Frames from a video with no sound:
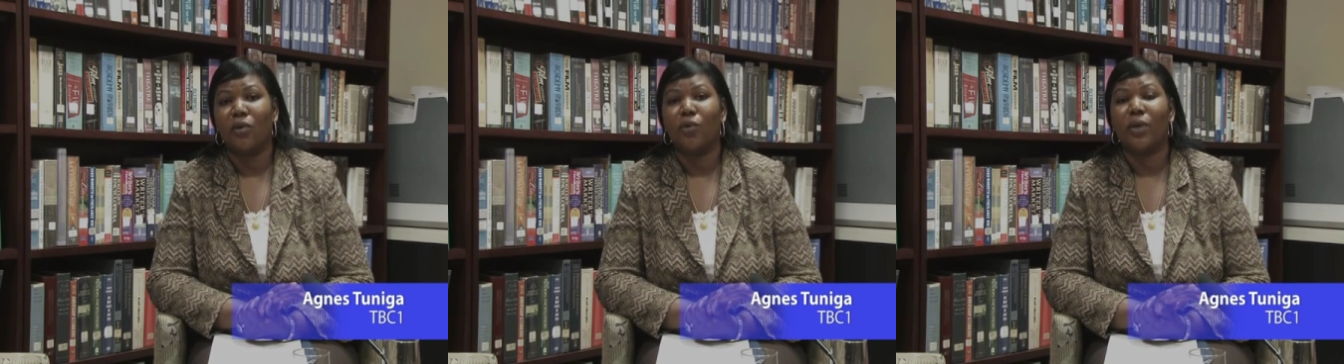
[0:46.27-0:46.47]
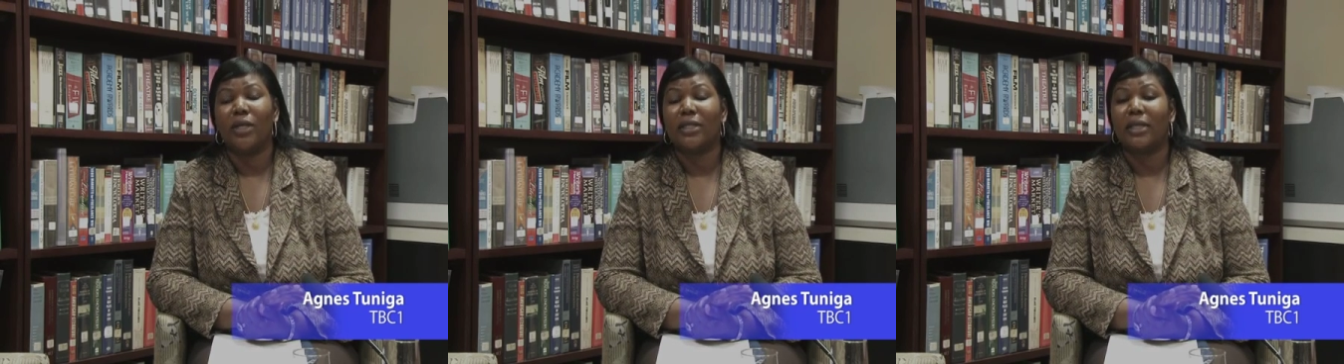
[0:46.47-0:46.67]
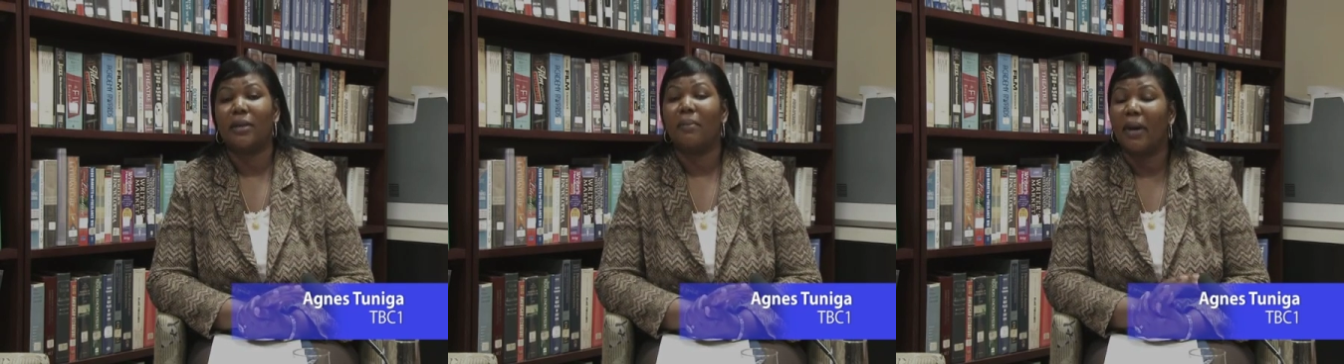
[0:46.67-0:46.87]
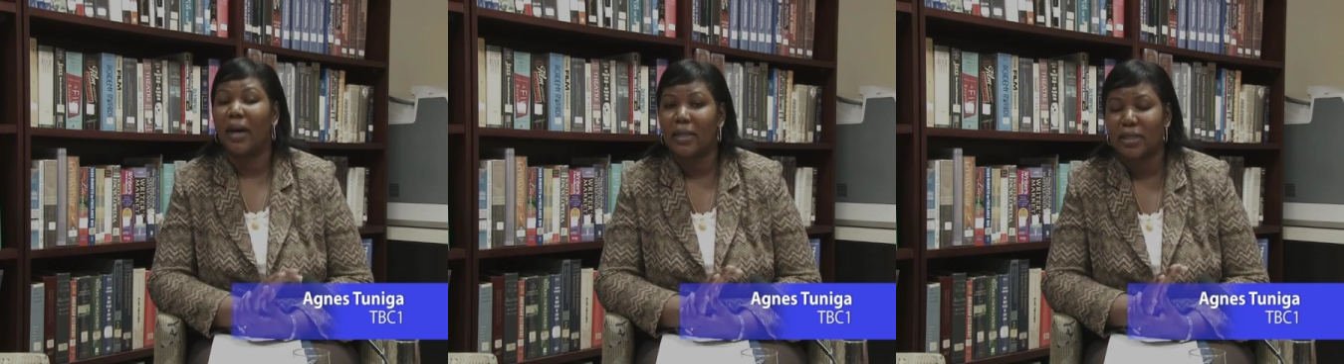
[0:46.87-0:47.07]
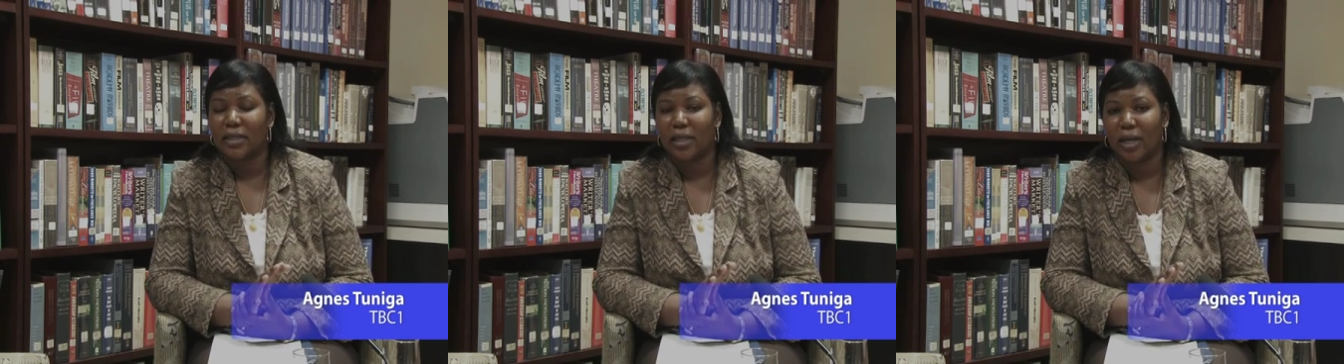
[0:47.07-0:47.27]
who is the
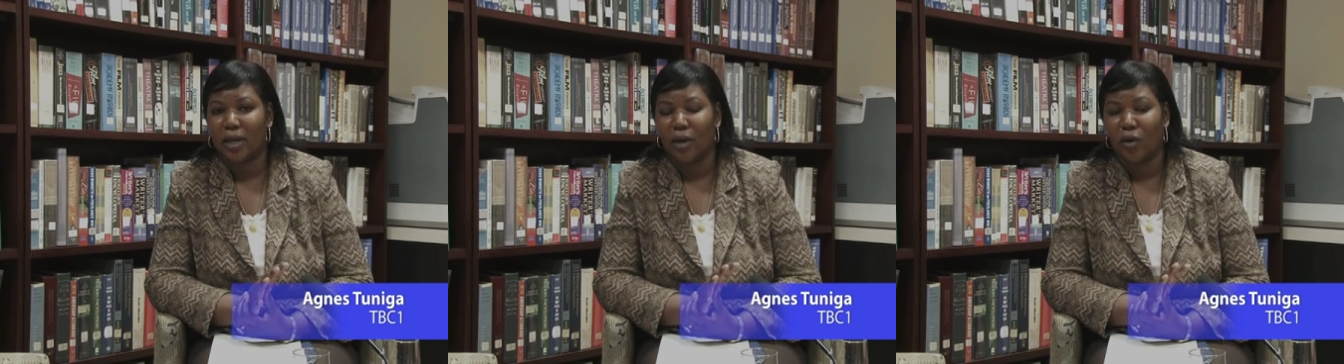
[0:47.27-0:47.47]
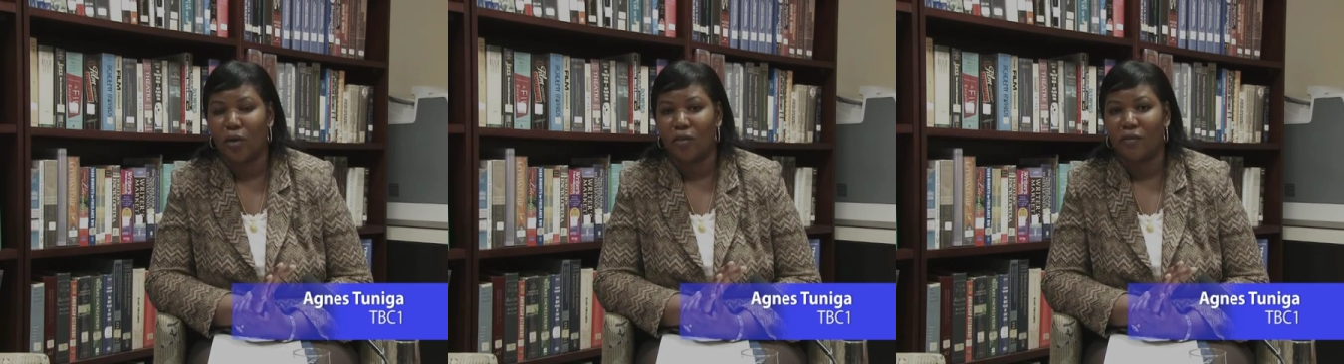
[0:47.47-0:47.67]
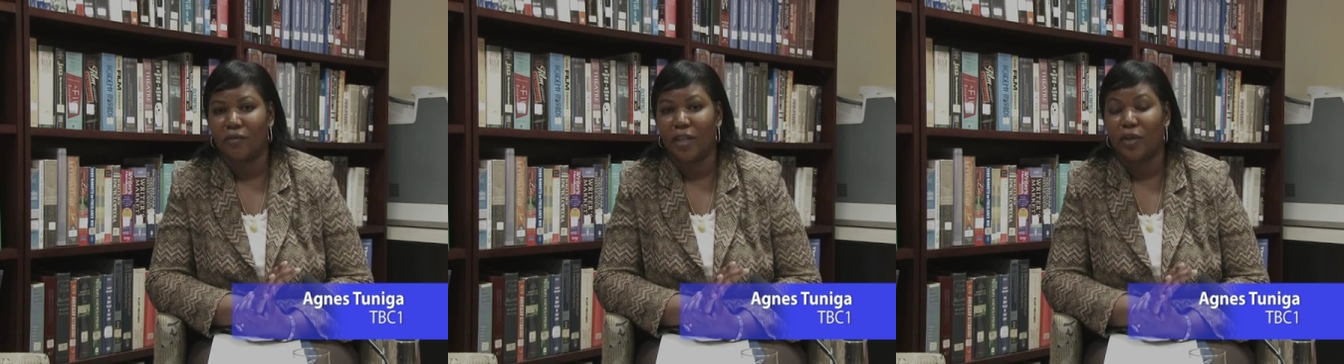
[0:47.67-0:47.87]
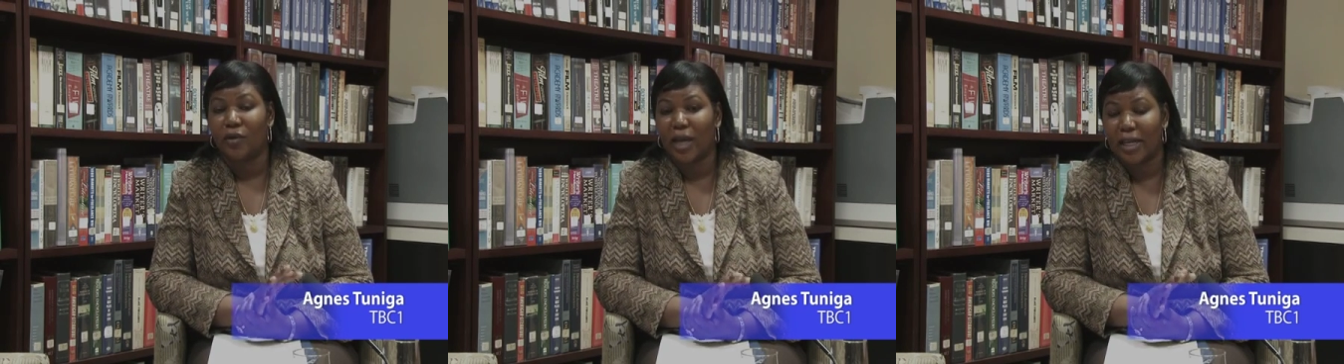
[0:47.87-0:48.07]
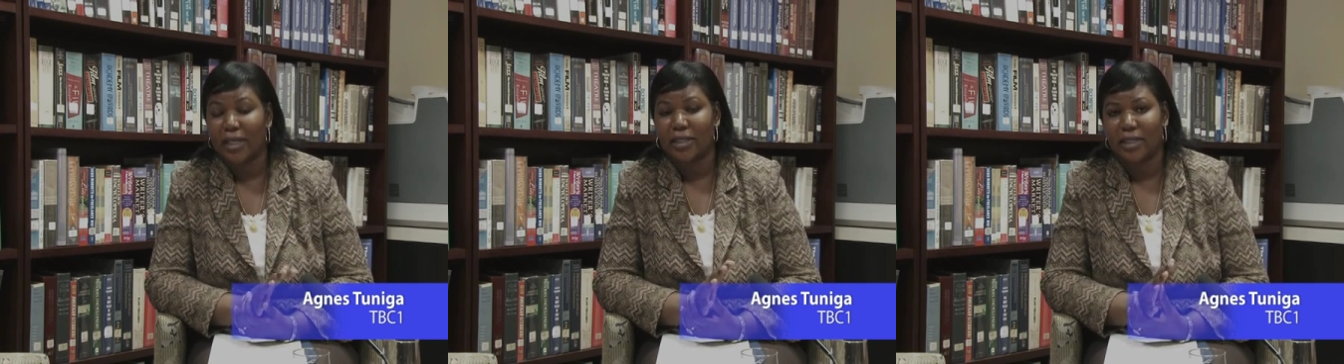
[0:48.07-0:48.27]
ambassador of the
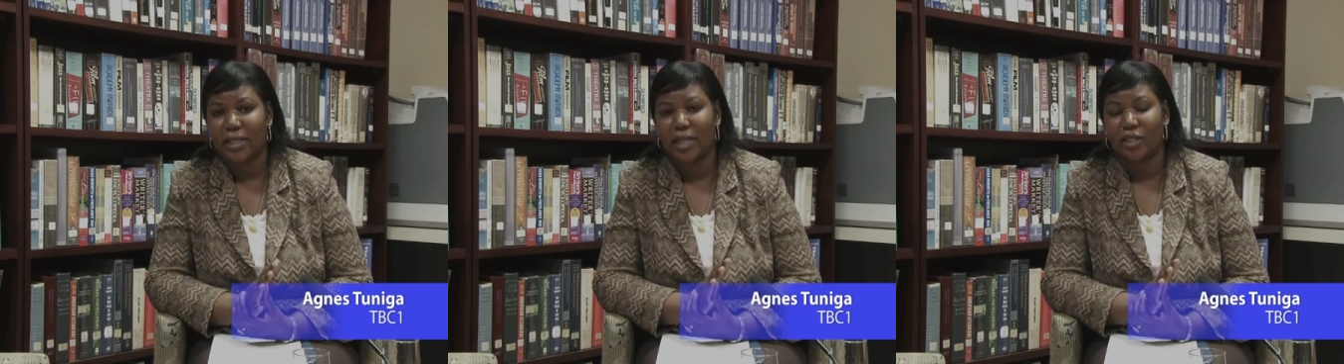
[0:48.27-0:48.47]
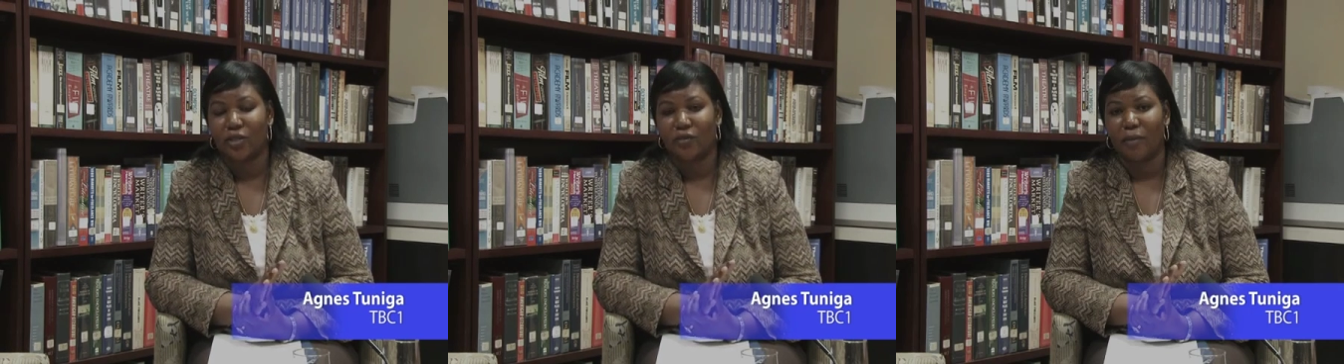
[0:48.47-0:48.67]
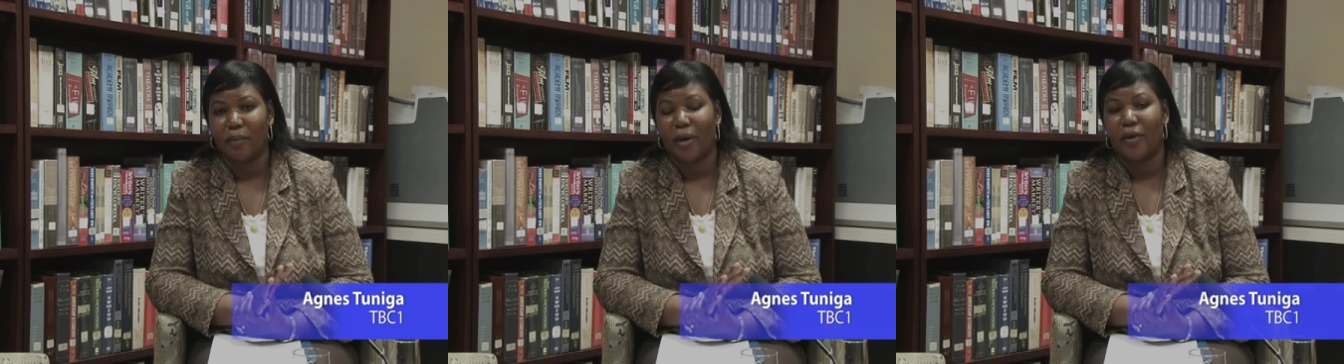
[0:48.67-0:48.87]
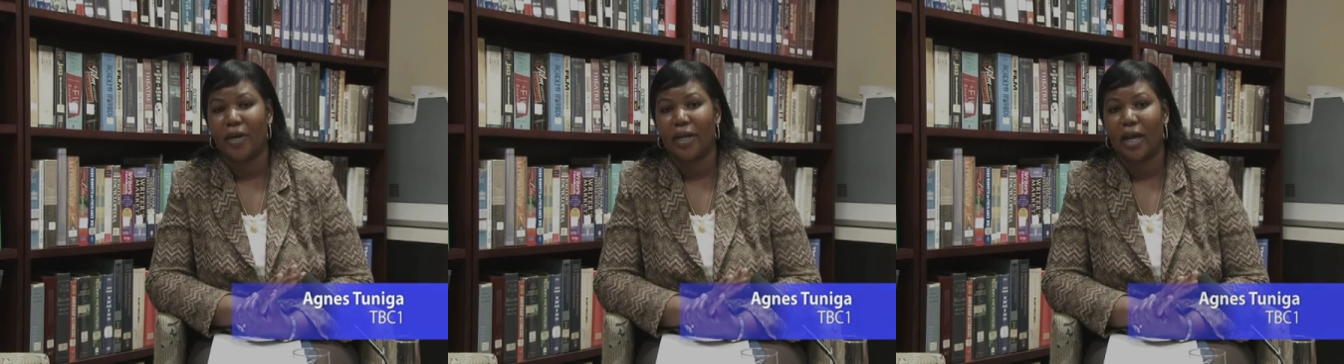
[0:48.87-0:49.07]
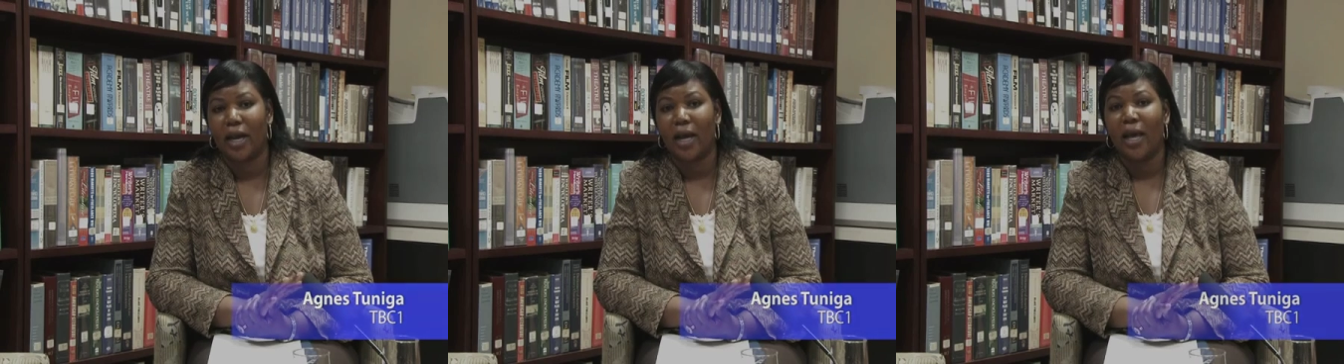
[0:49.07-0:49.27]
United States of
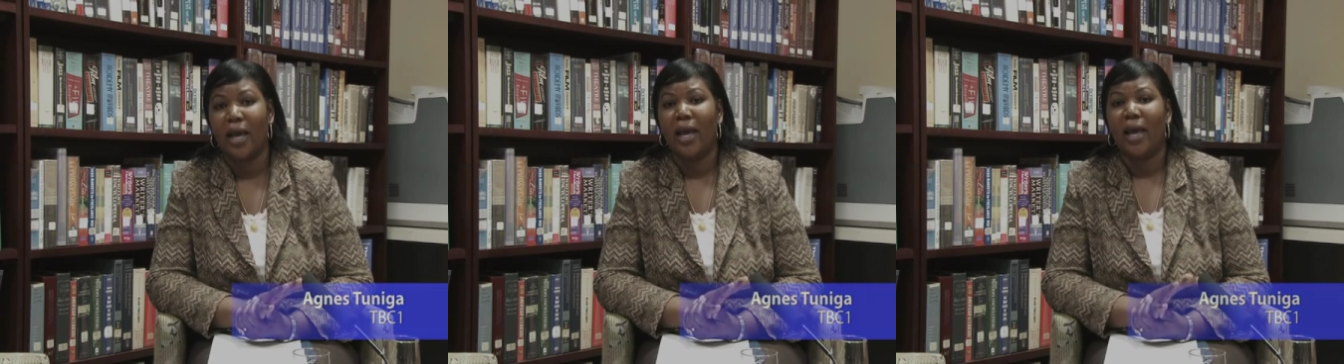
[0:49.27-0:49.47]
America,